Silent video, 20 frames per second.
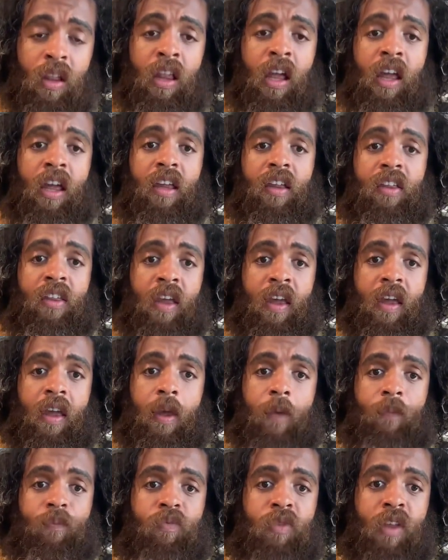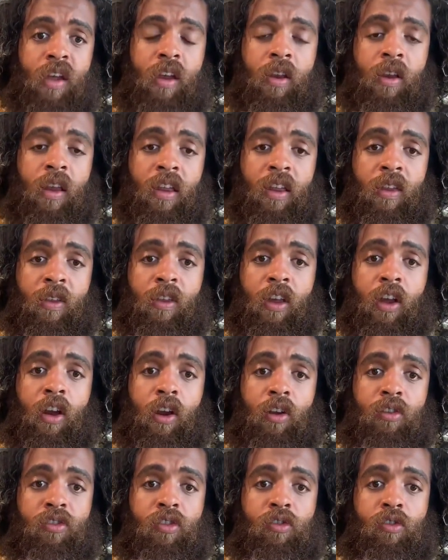like they they like the
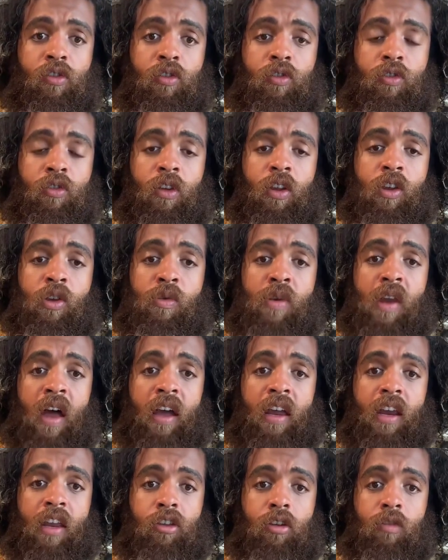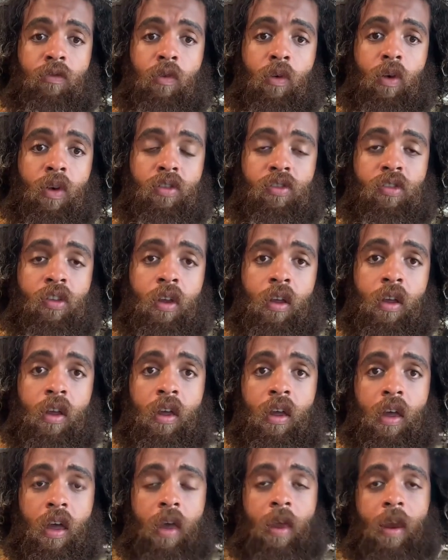Clark sisters united their voice
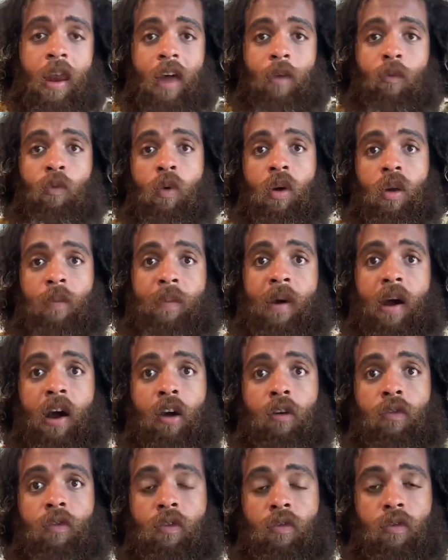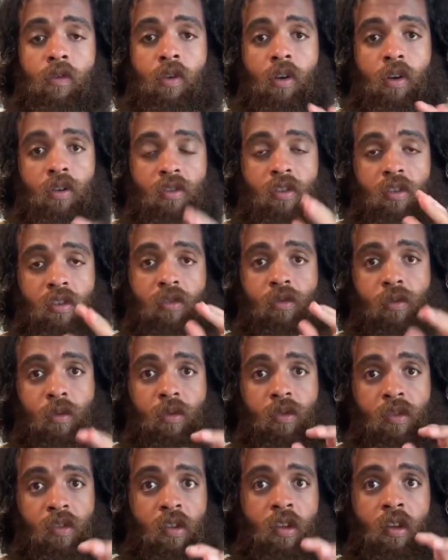and had one powerful voice, which
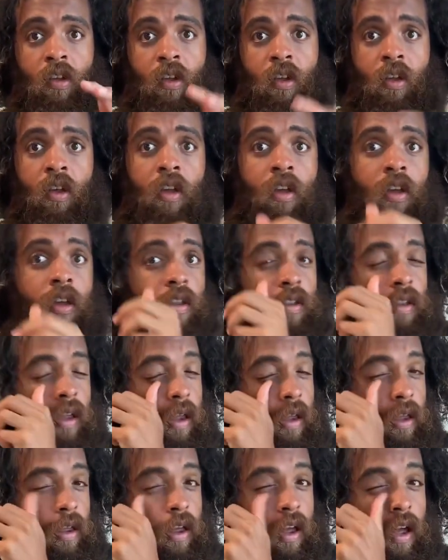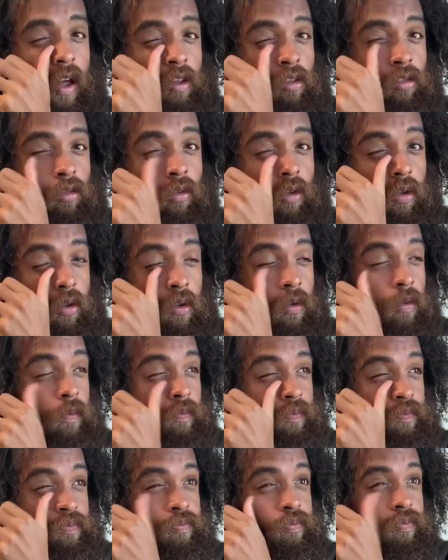was like cut through
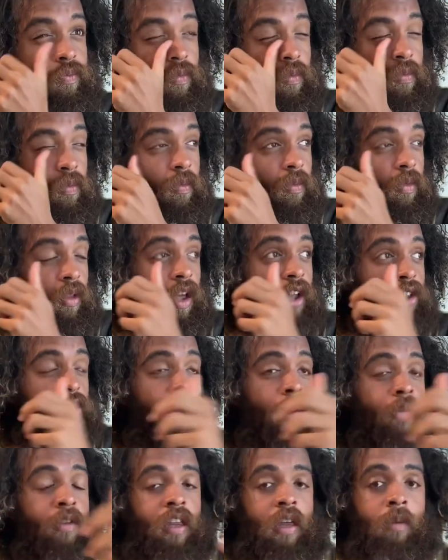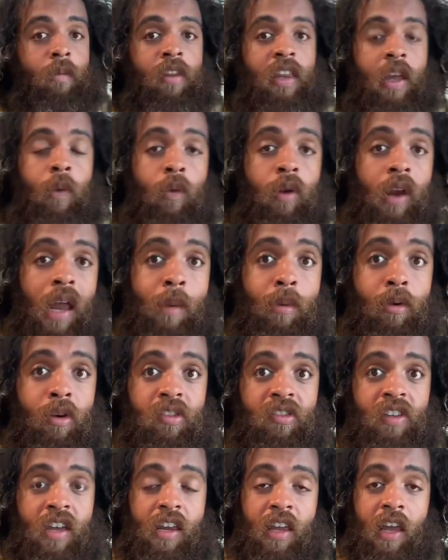could do everything, but they weren't able
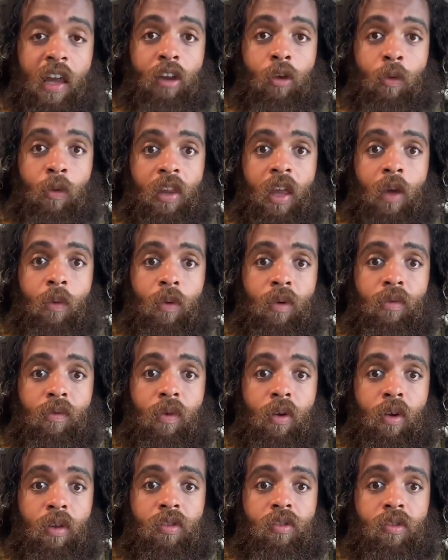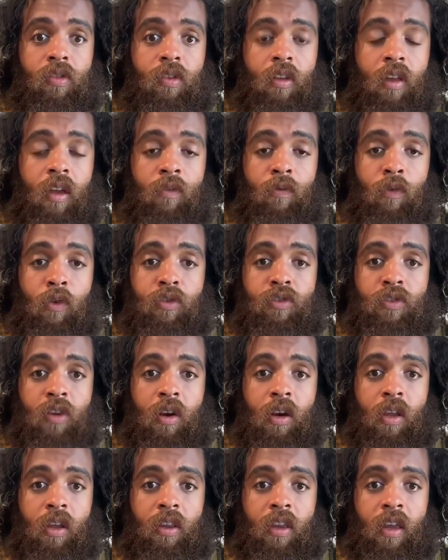to stay together with that one voice.
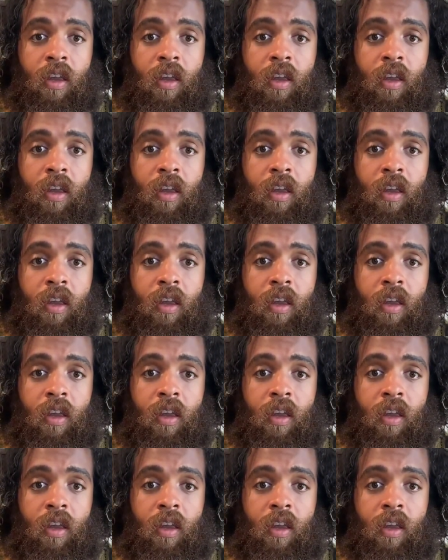Unfortunately,